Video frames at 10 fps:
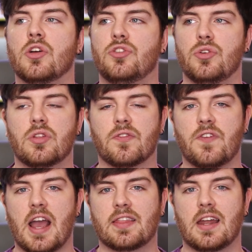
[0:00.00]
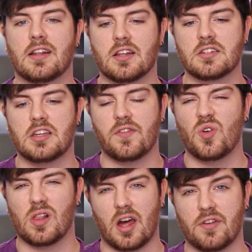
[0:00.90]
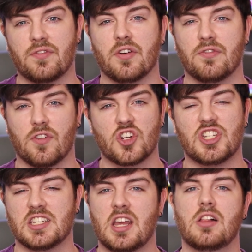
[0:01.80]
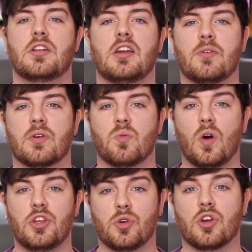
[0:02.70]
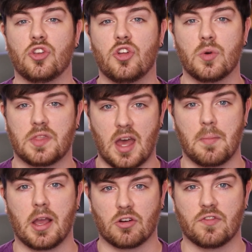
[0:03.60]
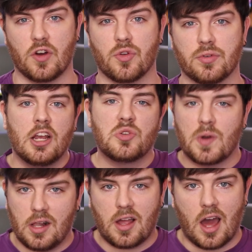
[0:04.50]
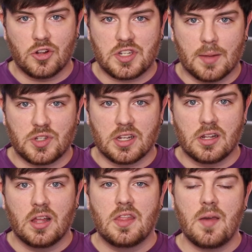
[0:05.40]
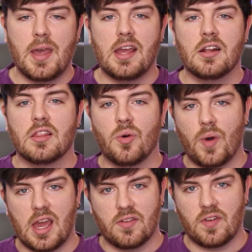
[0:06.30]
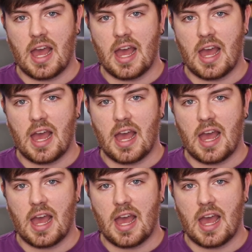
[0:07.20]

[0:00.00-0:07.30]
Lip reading: due to the fact that it doesn't give you a lot of versatility with what you can do with that microphone. Here's where Elgato steps in. They made the Wave